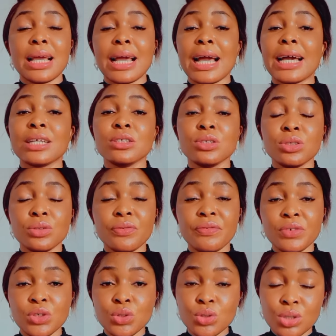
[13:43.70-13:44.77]
and
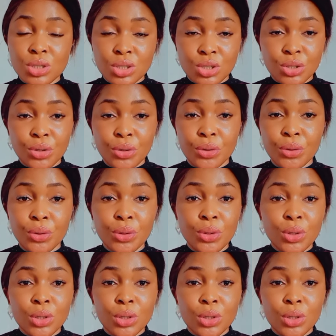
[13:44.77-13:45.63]
you've used your